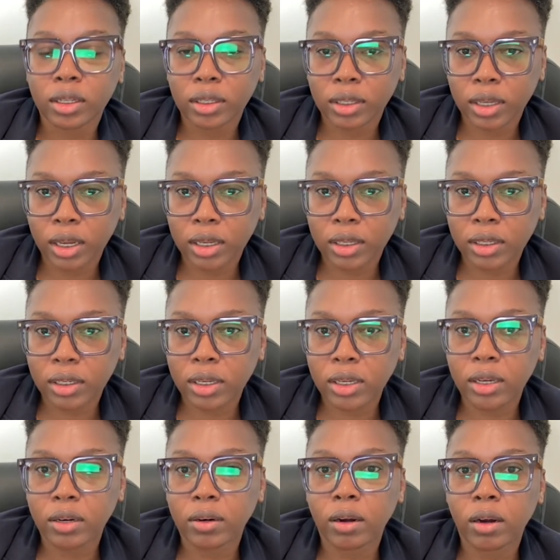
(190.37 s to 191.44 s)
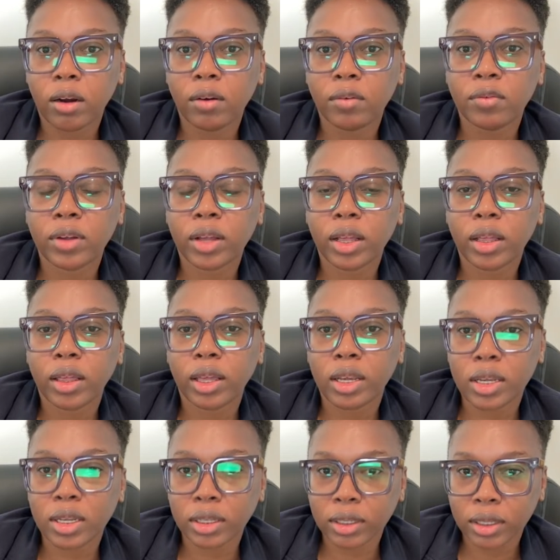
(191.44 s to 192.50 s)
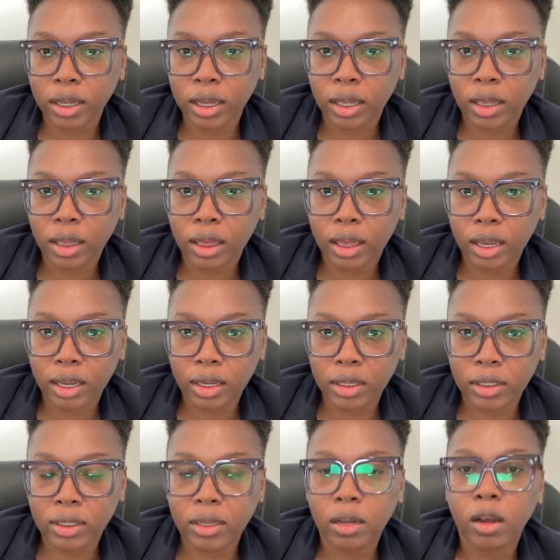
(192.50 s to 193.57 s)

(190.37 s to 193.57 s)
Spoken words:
takes care of these things.